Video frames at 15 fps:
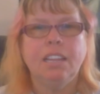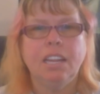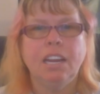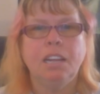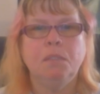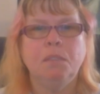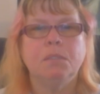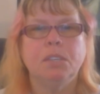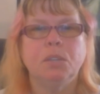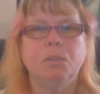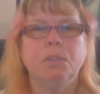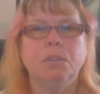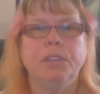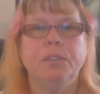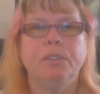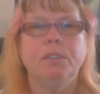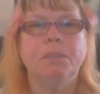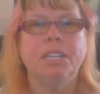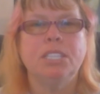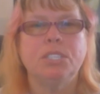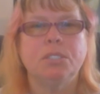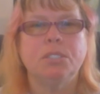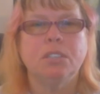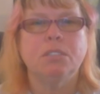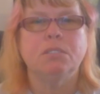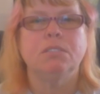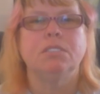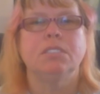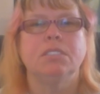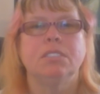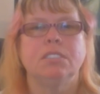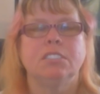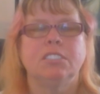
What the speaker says: that I'm going through my struggles.